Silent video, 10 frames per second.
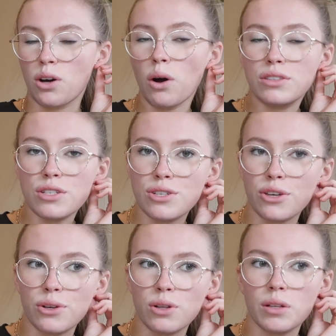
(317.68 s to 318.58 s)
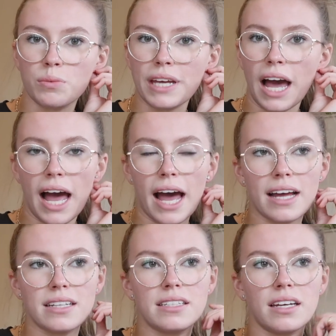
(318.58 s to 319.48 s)
got to school, we
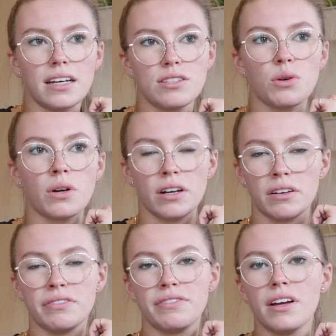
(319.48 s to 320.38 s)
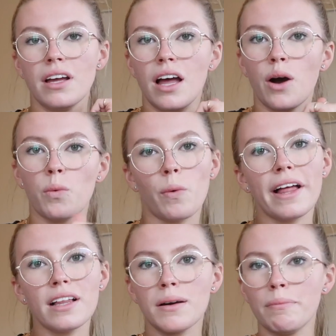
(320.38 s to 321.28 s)
had a sort of
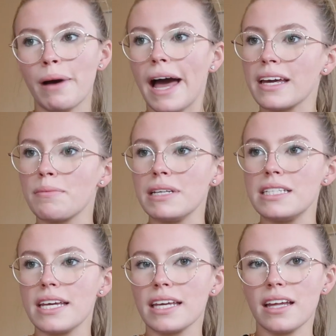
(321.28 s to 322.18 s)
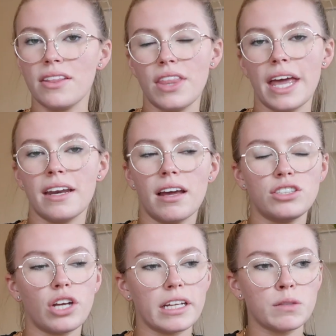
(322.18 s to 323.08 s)
welcome back meeting and then a
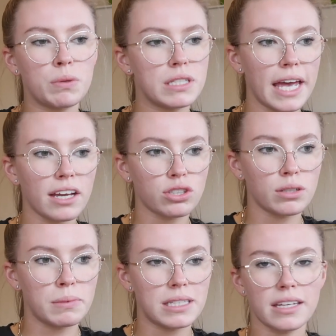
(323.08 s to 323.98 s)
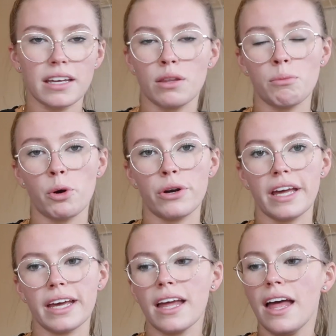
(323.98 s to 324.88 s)
child protection meeting in the
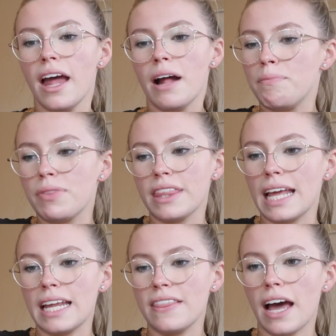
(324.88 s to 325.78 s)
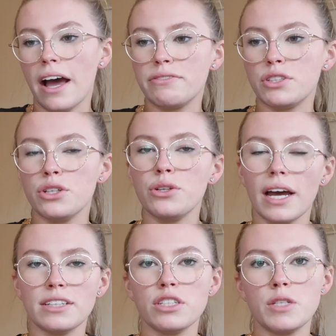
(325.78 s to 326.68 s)
morning. And then in the afternoon,
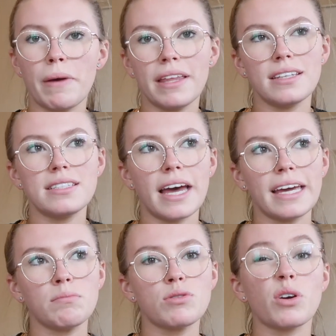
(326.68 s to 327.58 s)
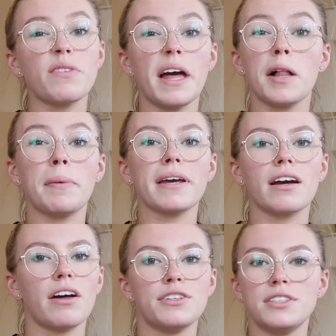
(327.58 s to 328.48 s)
I just spent the time sort of helping
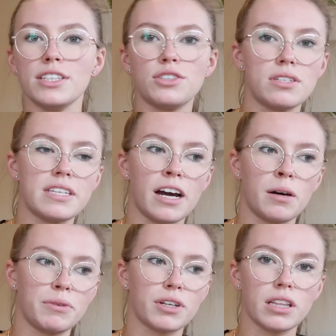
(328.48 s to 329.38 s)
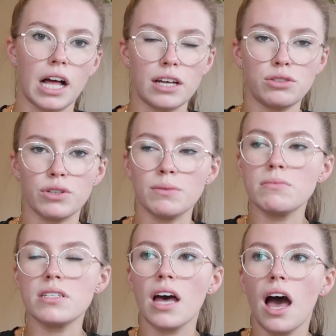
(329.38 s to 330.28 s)
other teachers set up their
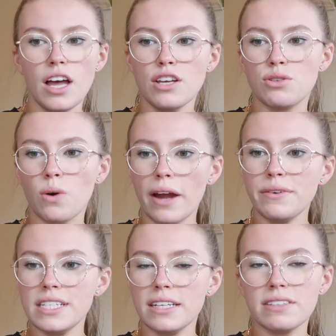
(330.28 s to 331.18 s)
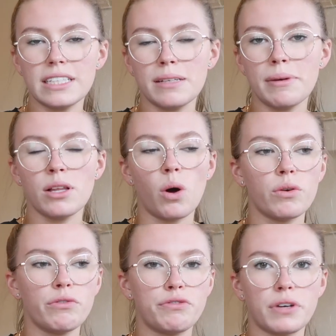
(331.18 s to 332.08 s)
classrooms. So I received an email
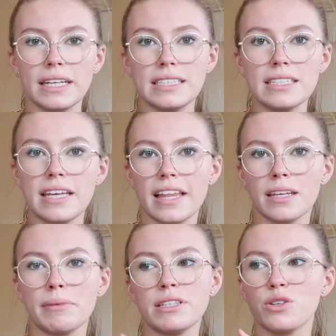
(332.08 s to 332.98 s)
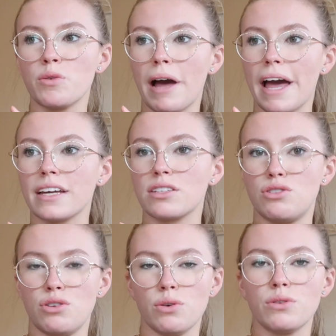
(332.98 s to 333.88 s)
on Friday telling me to go back
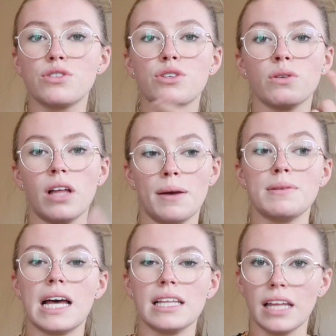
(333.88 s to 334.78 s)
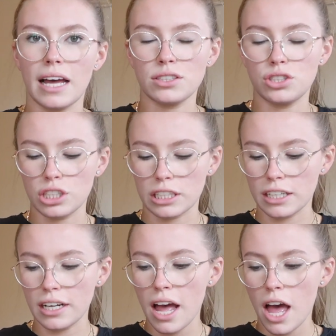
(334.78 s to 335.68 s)
to the school I was at last
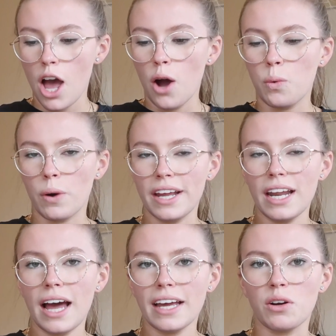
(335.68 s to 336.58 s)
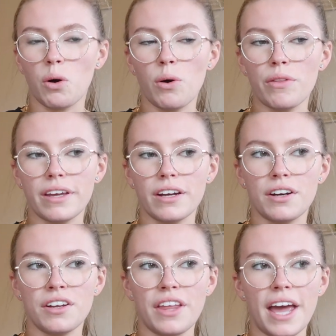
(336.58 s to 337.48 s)
year. When I got
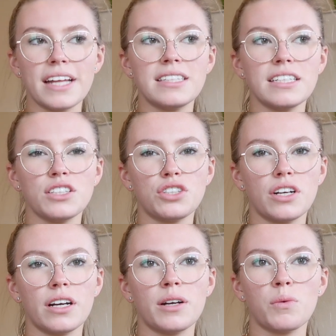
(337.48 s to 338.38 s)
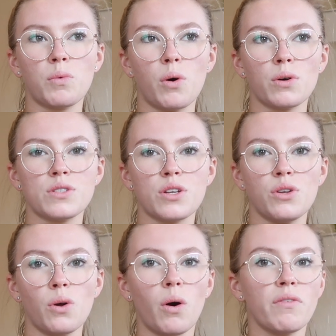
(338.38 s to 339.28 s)
there, the head teacher was
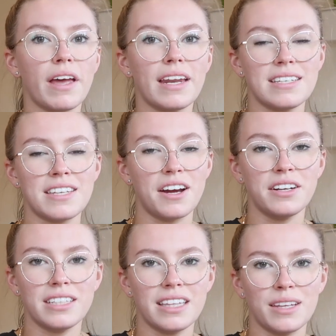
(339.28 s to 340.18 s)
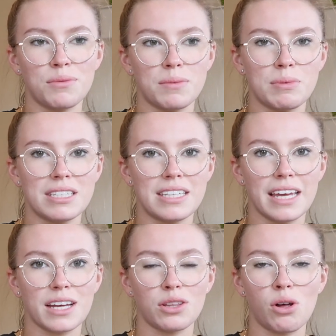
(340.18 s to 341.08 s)
not very certain that we'd be
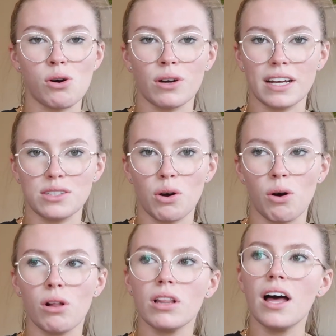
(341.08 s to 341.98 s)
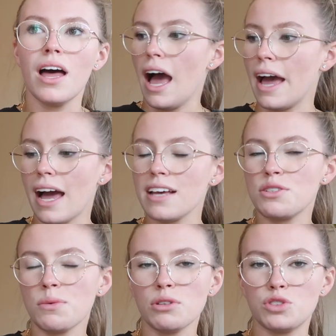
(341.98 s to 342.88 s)
staying long at all. I
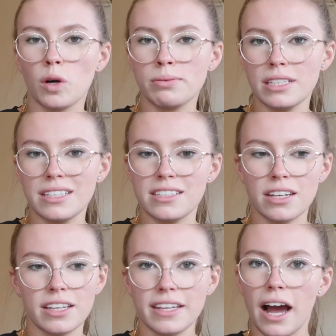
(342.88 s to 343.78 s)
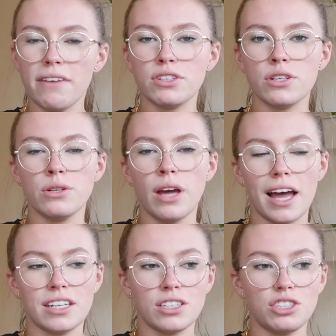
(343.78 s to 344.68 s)
asked her what jobs needed done in the afternoon
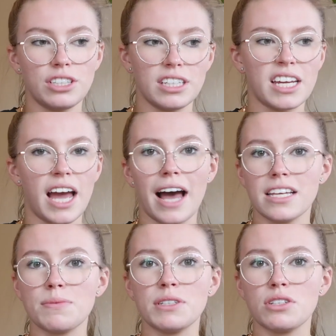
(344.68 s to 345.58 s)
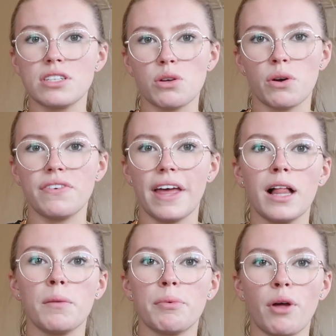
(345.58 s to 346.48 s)
and she asked me just sort of
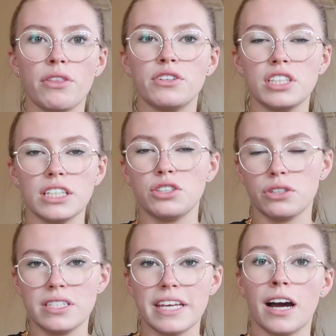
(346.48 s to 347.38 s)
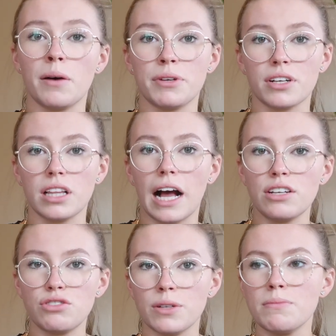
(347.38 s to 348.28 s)
help other teachers set up their
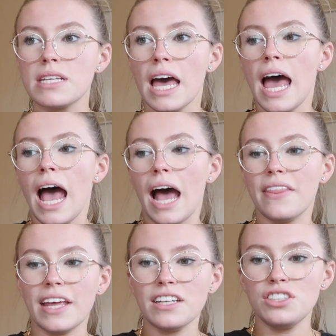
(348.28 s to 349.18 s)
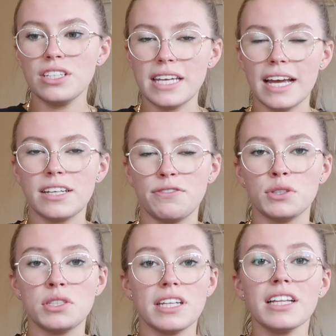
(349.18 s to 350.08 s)
classrooms. And then she said, if
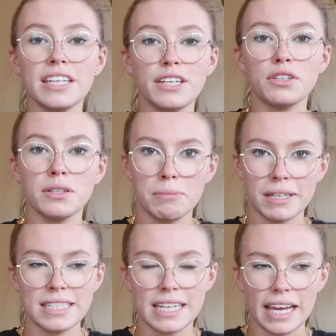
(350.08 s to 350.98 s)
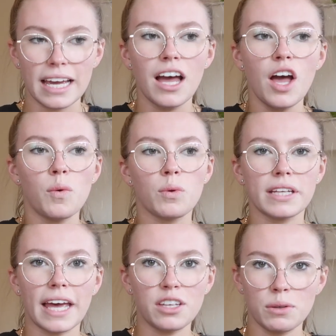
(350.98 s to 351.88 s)
you're still here on Monday, we'll
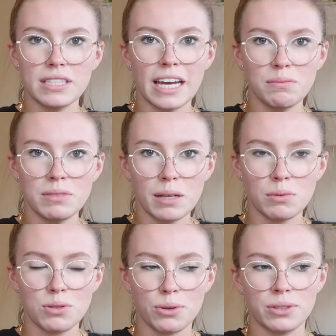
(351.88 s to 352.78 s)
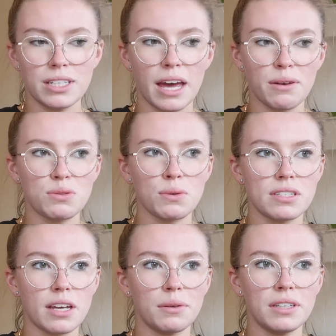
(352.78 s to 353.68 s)
get your timetable sorted out. So it
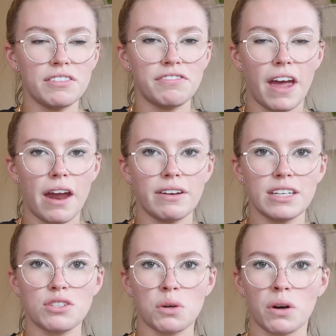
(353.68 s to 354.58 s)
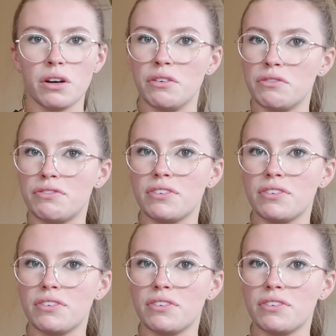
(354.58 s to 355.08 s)
sounded very sort of